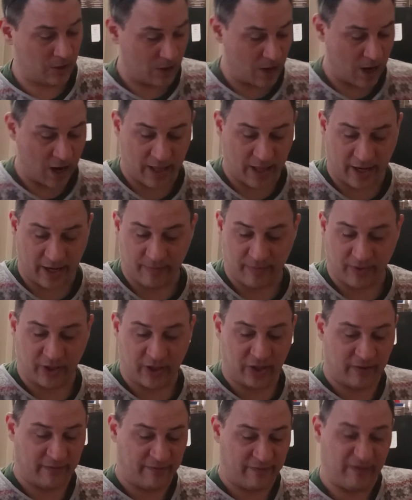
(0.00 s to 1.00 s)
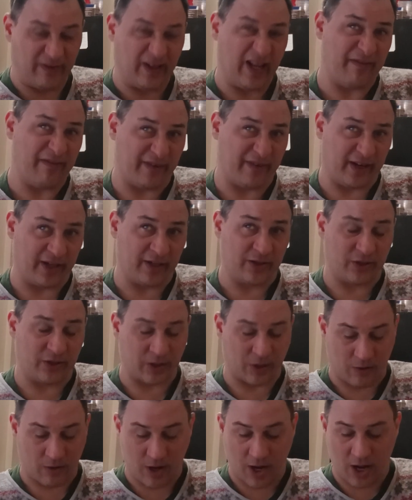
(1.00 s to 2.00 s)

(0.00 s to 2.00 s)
I like them a little fluffy, so